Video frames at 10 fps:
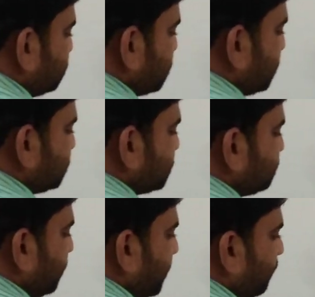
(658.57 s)
say this is
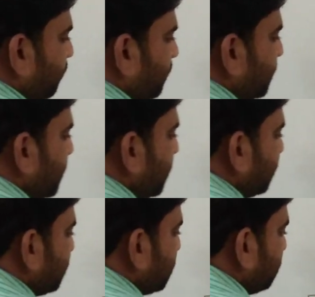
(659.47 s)
my trolley again
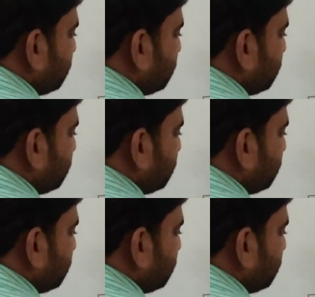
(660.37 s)
here,